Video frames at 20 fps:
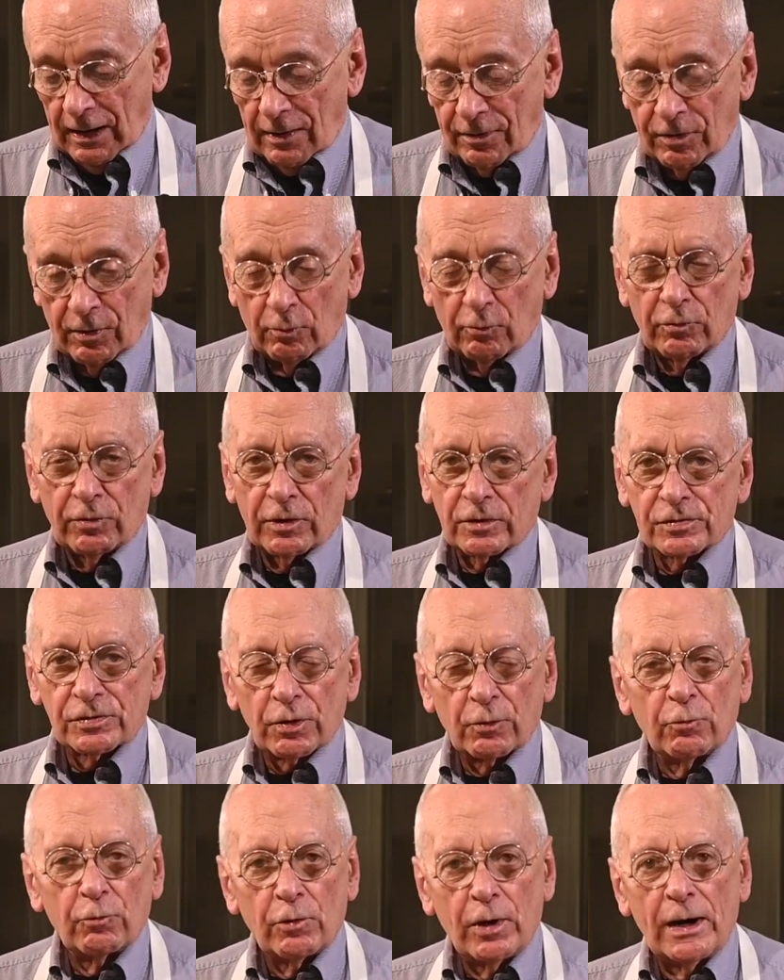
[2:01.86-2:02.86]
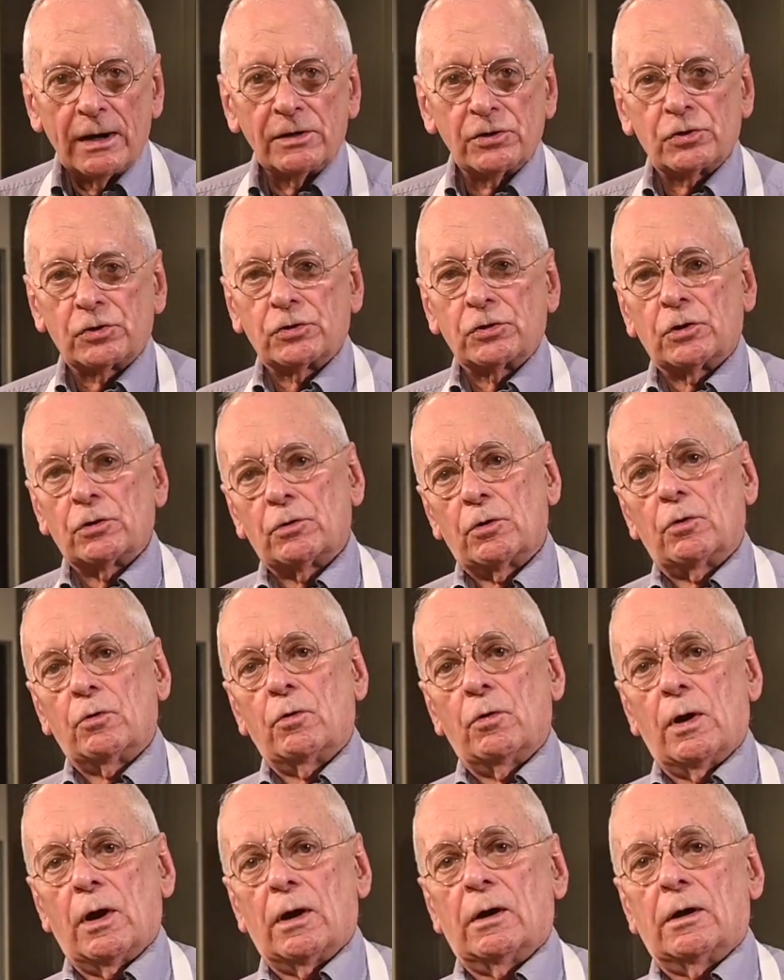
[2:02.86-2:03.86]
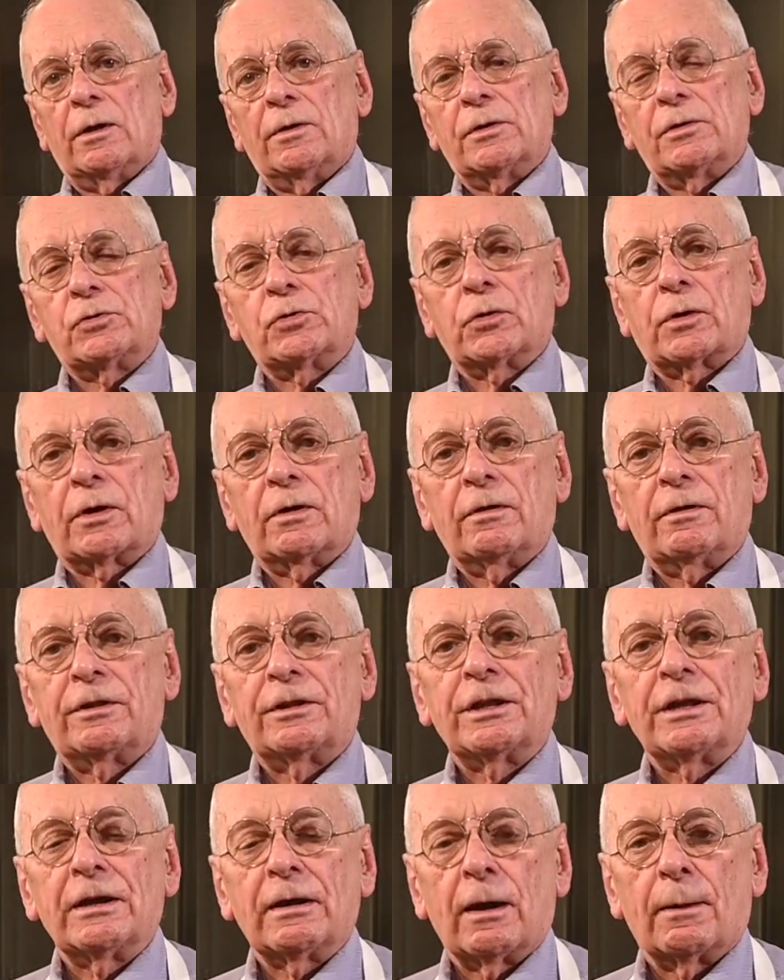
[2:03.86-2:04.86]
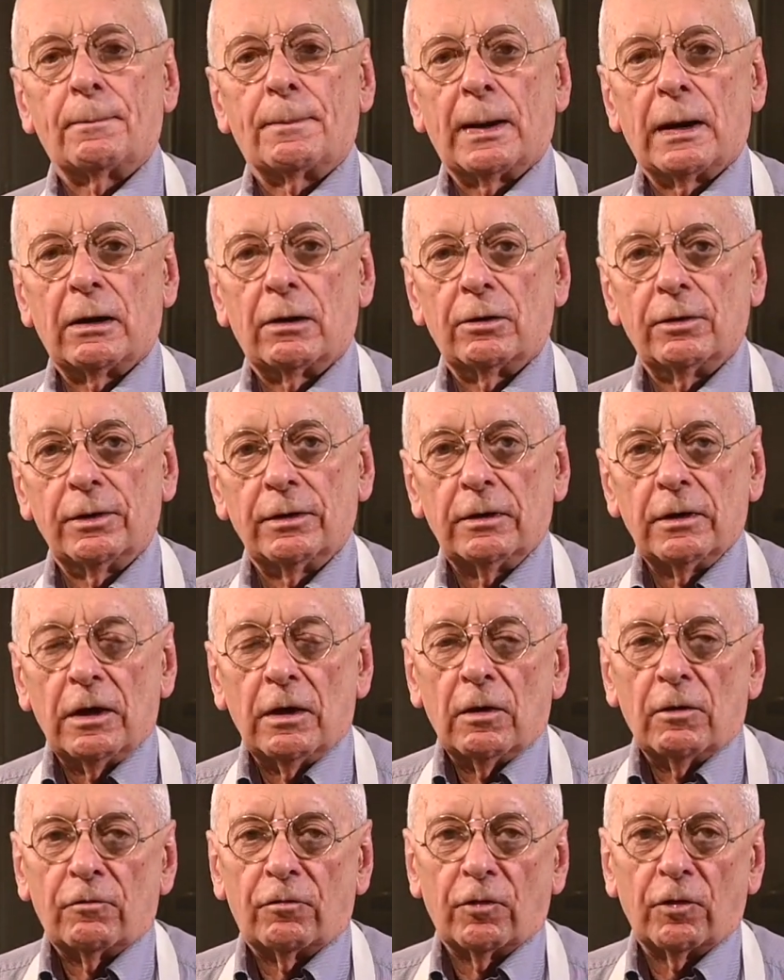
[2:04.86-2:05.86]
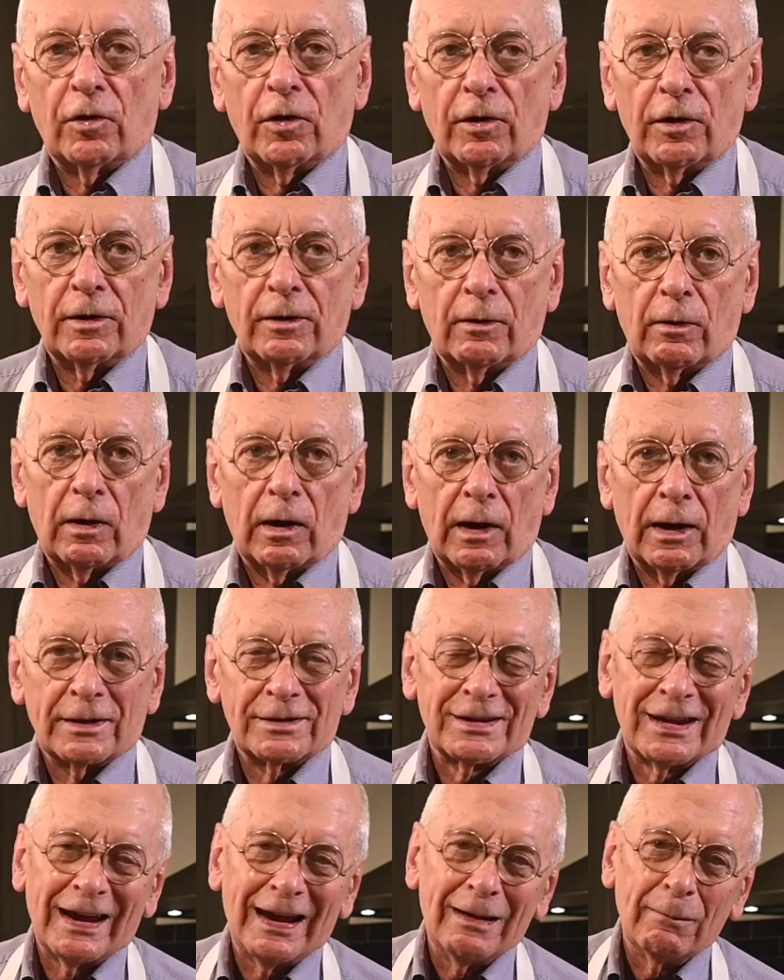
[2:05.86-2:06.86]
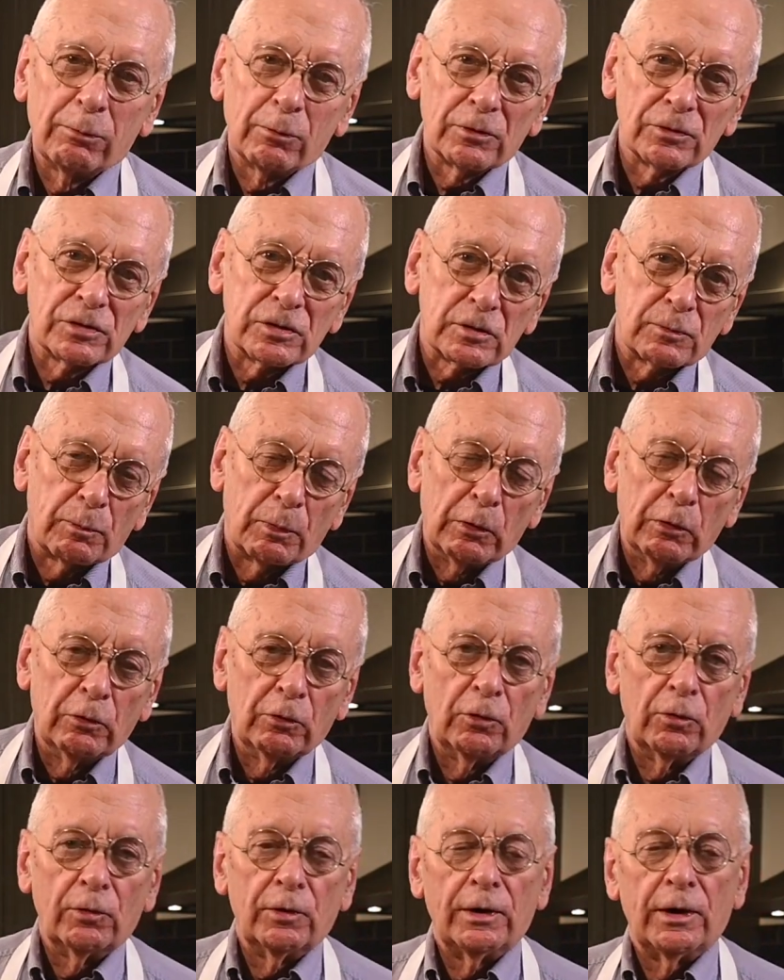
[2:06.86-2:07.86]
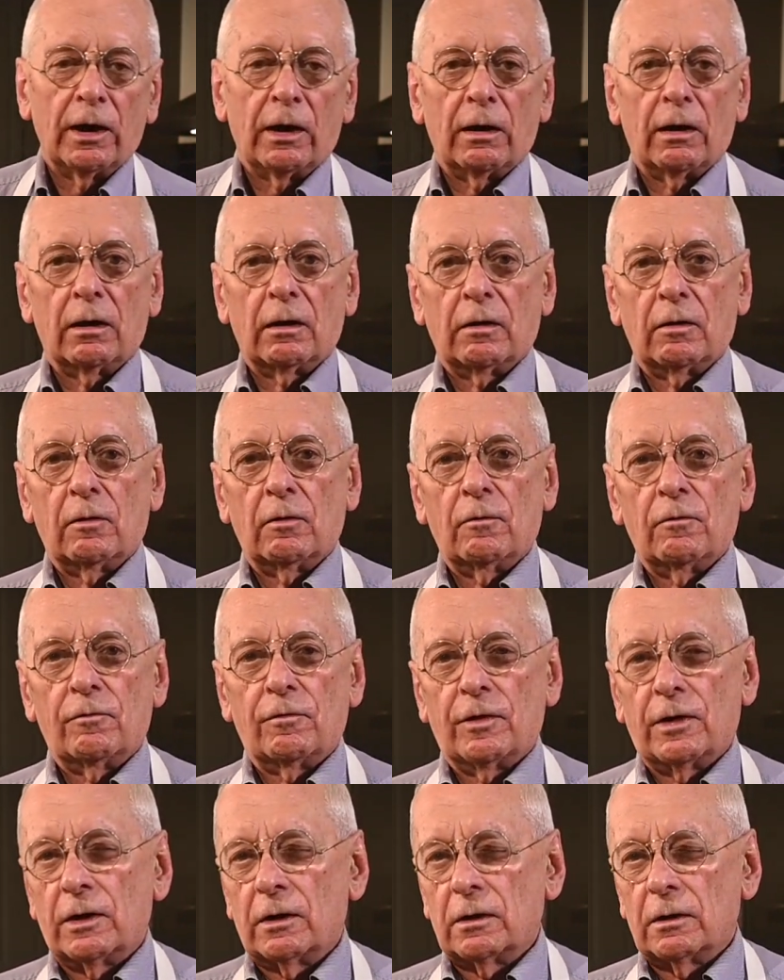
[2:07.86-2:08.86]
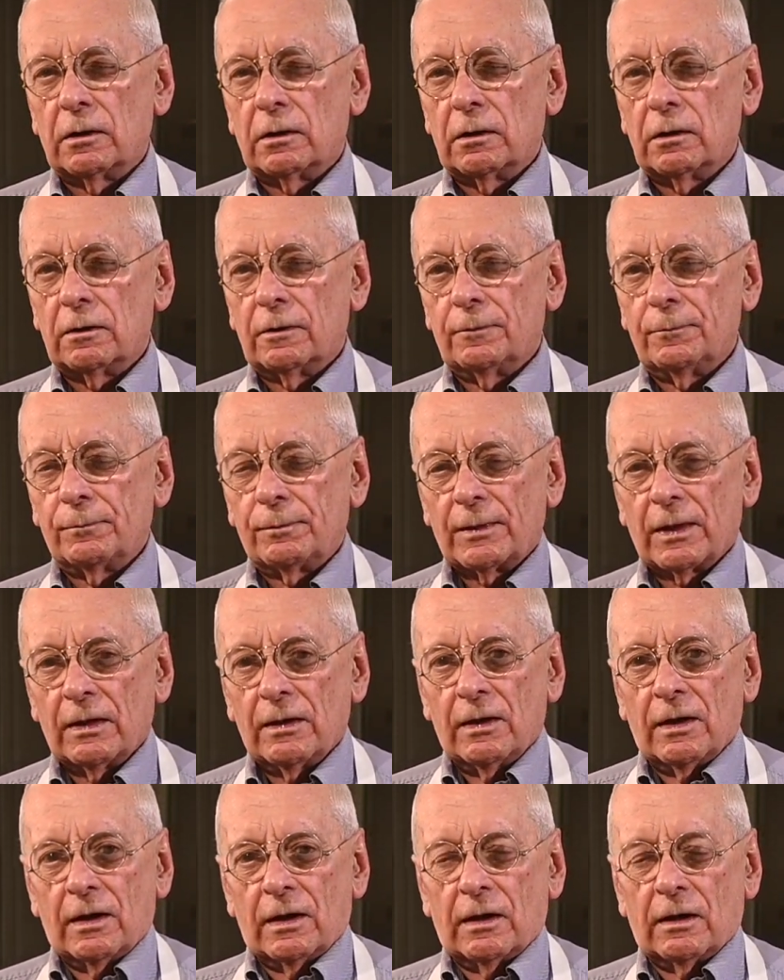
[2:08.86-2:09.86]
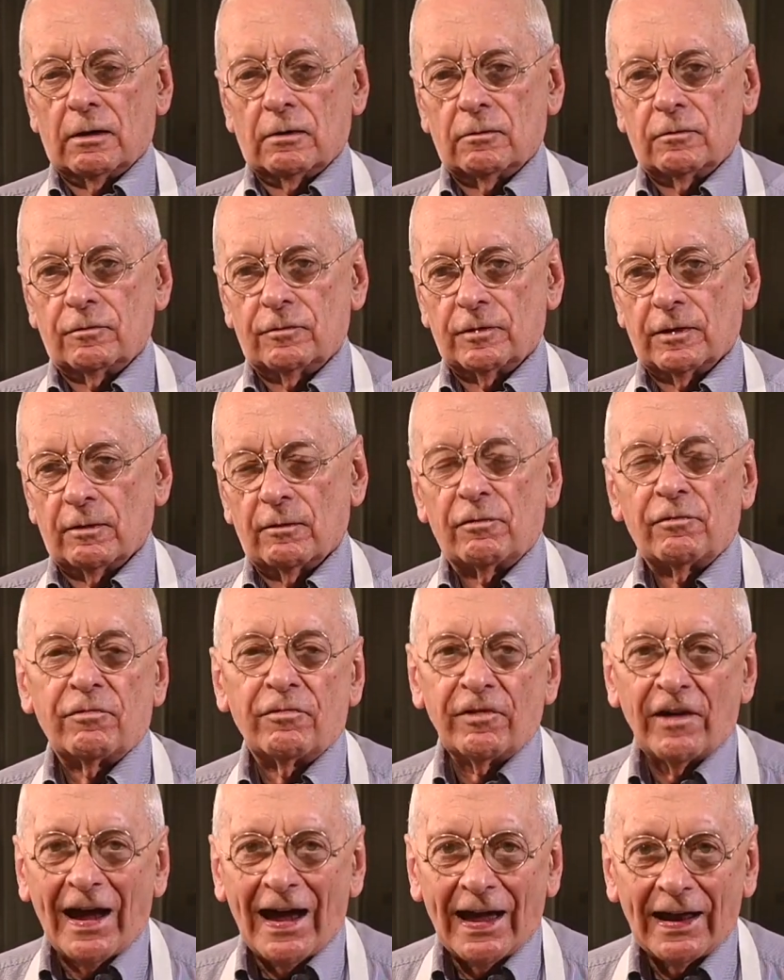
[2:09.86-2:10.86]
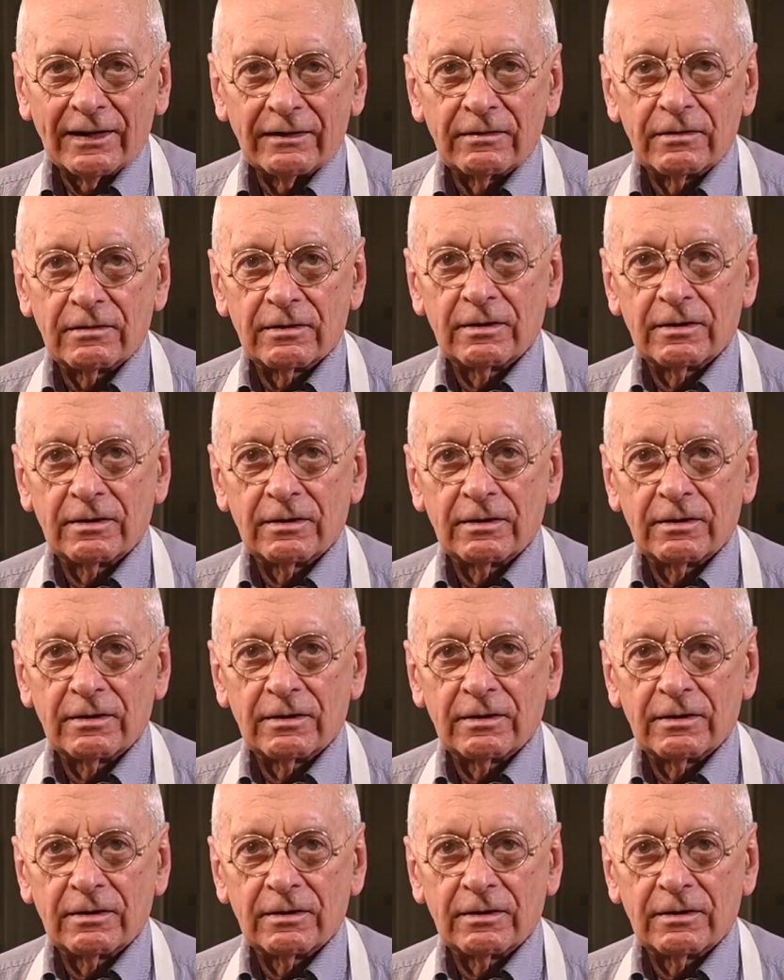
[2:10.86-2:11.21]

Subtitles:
there's a ratio that you can think about for a tablespoon of fat,